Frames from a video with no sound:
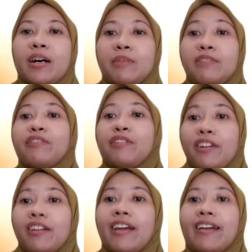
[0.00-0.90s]

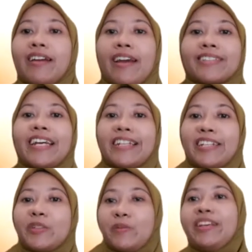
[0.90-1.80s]
before and
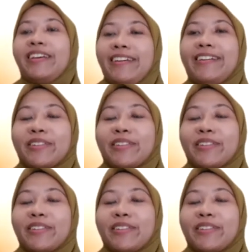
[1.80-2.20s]
excited to be here